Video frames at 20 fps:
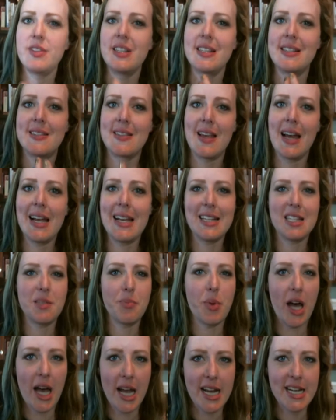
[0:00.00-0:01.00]
science
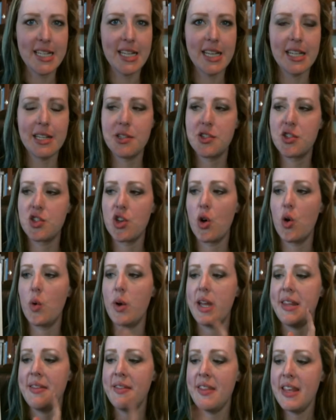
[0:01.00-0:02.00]
behind it. So
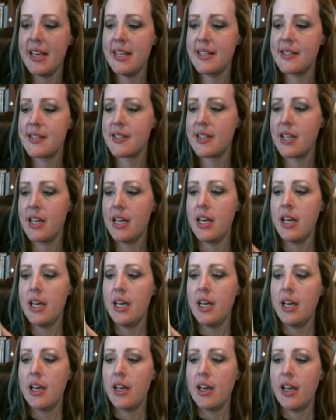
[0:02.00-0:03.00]
in
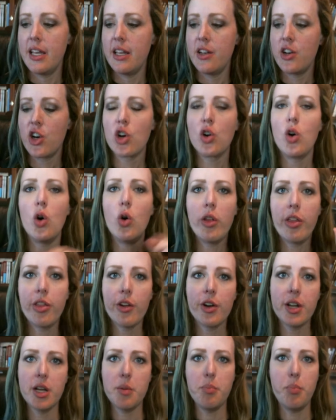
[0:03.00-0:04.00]
her
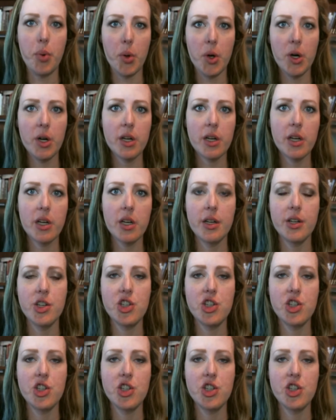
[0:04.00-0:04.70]
Whole30 book,